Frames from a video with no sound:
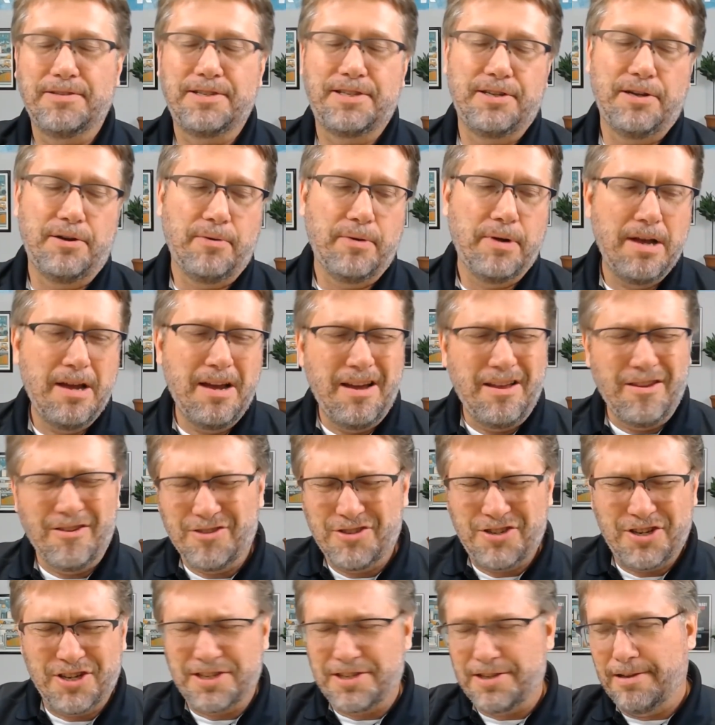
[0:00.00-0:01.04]
So
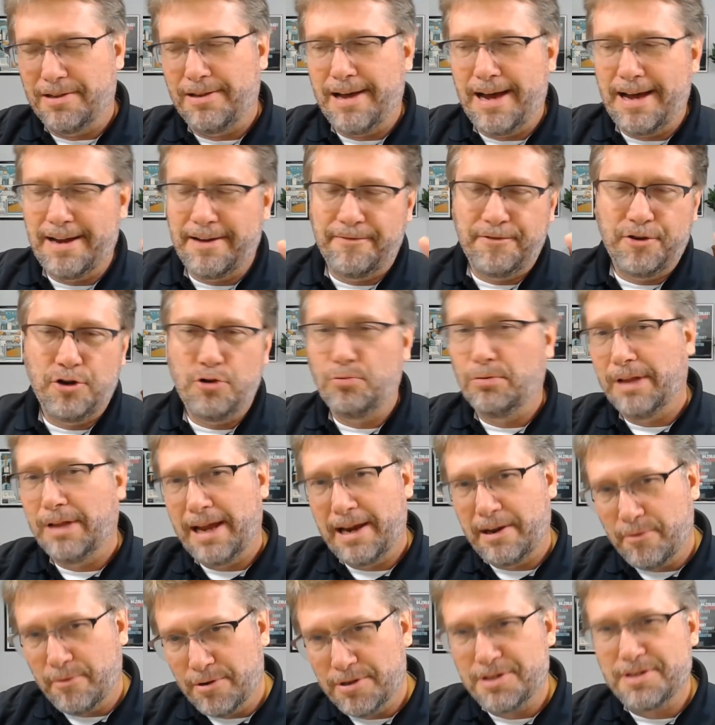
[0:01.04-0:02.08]
there's just a lot of new
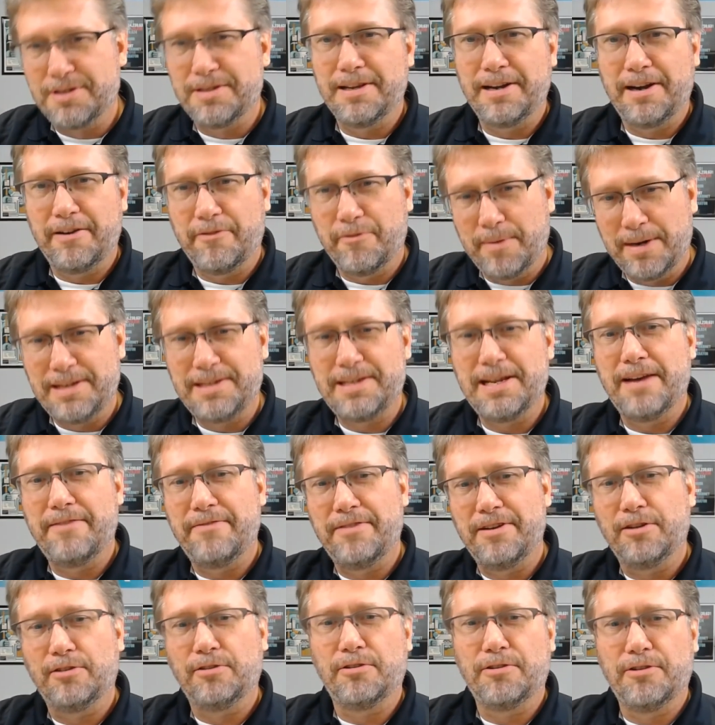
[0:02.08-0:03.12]
language that everybody's
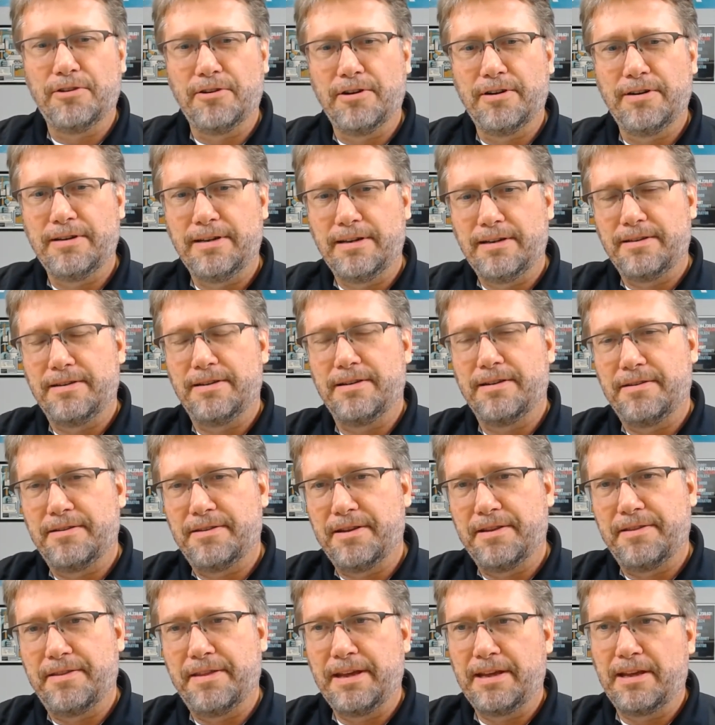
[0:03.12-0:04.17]
having to learn and
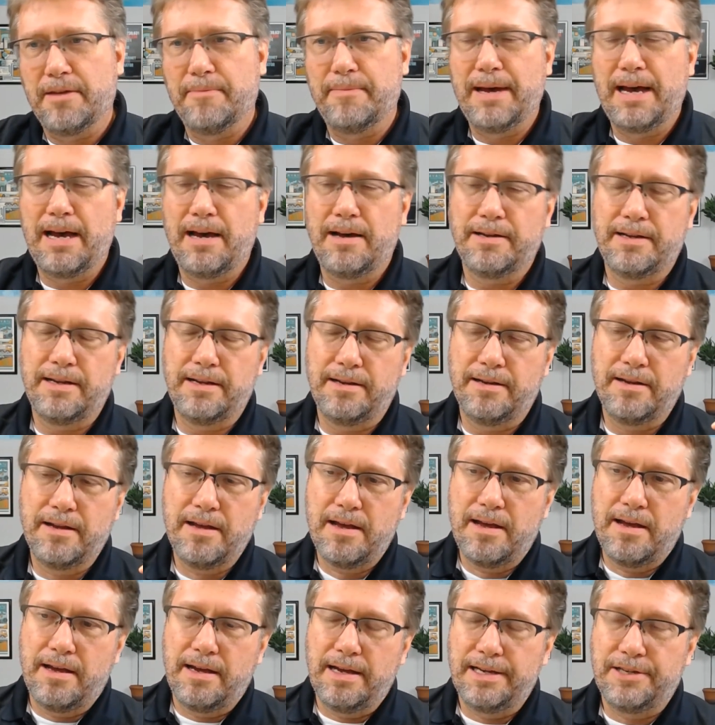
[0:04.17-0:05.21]
to think about. And
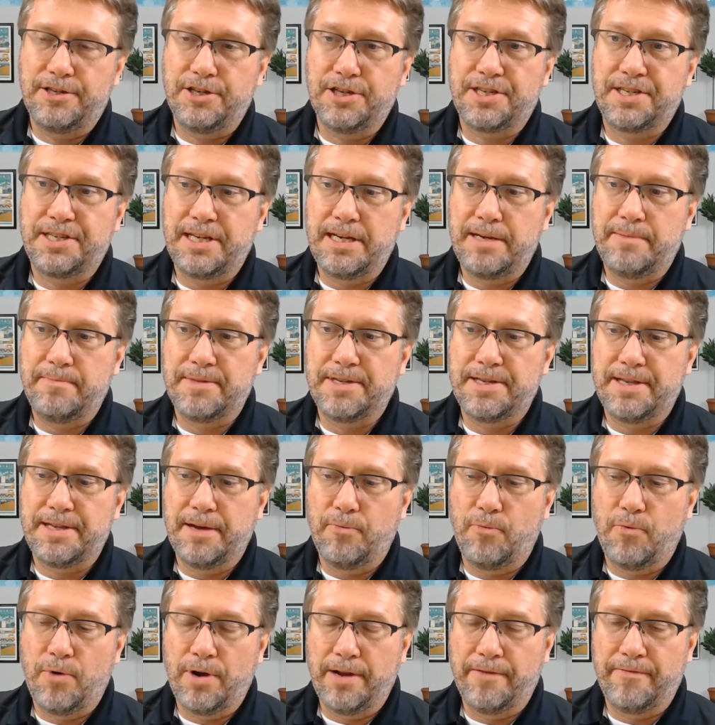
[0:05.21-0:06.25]
it just seems
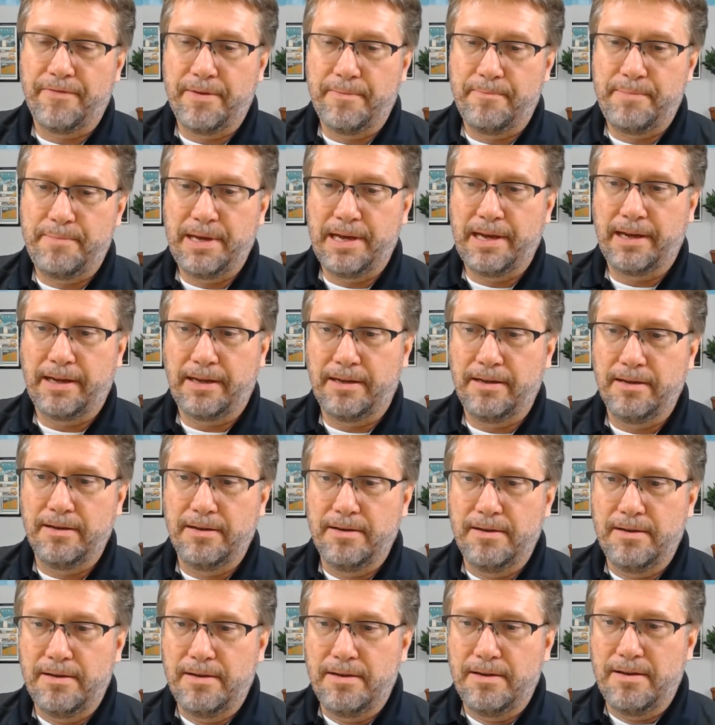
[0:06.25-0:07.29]
that one of the big
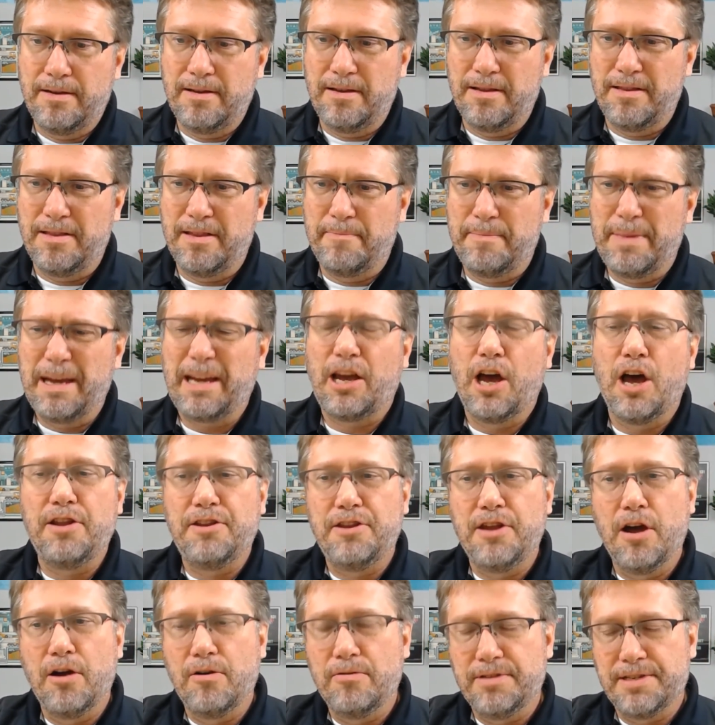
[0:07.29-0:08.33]

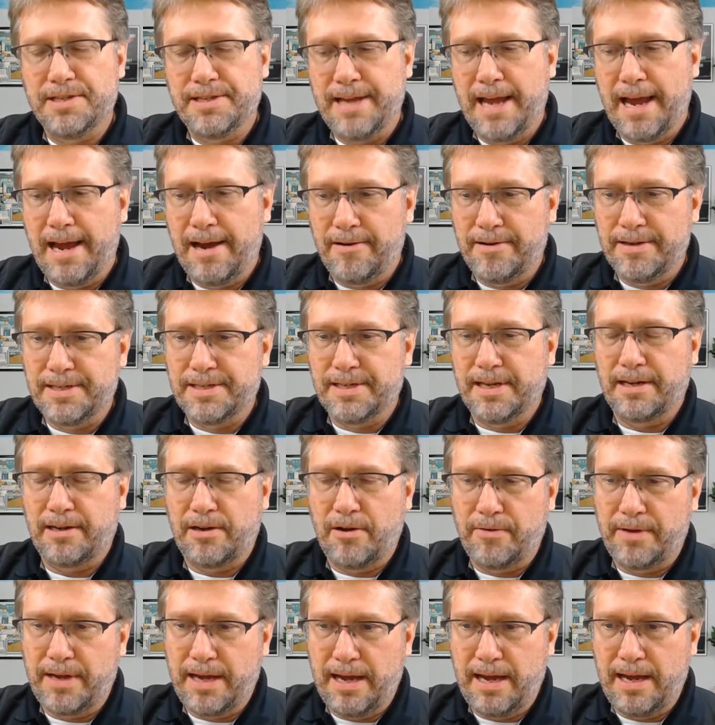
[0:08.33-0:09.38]
unknowns now is, like,
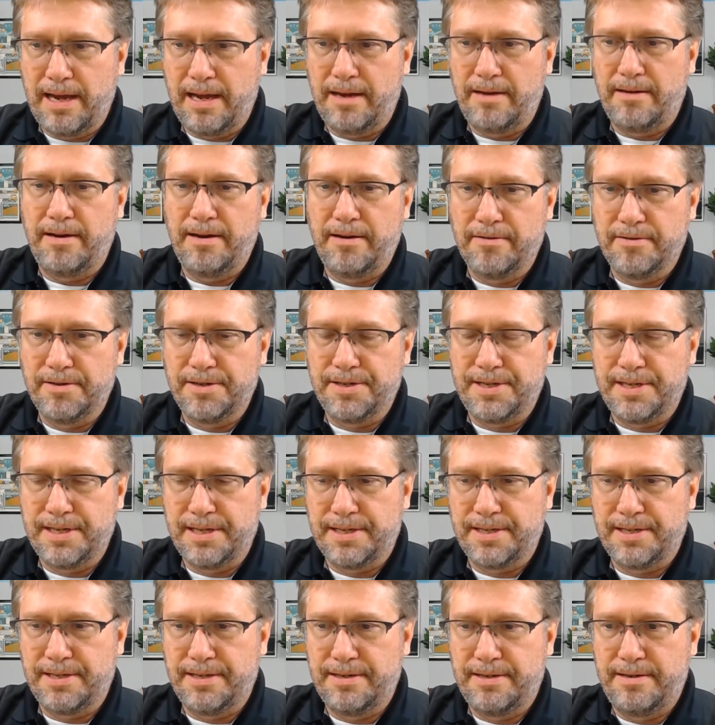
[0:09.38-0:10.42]
okay, here's
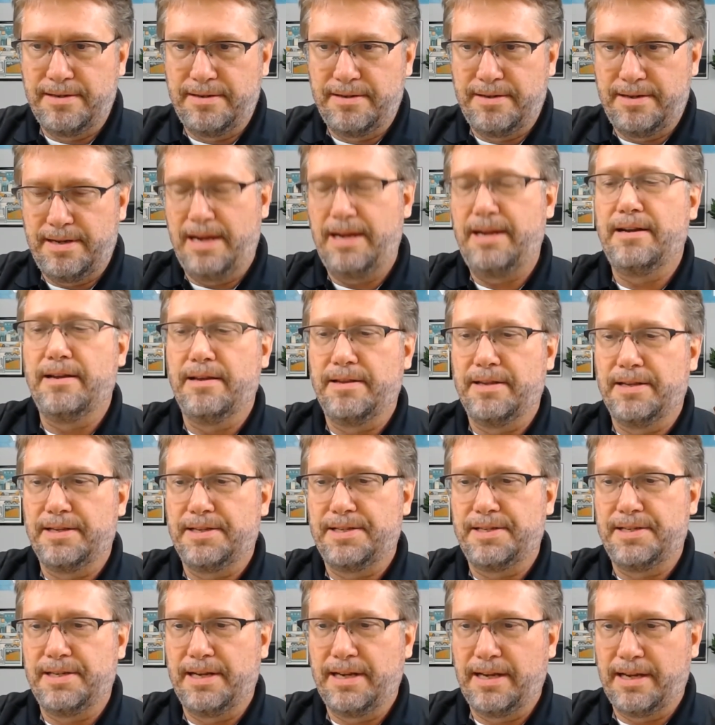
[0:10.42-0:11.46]
this data
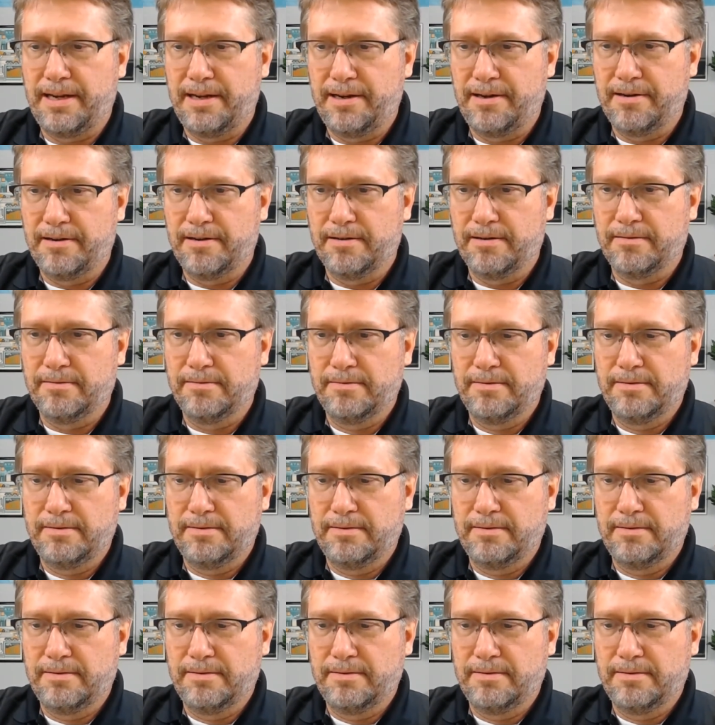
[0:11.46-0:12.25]
that's sitting here.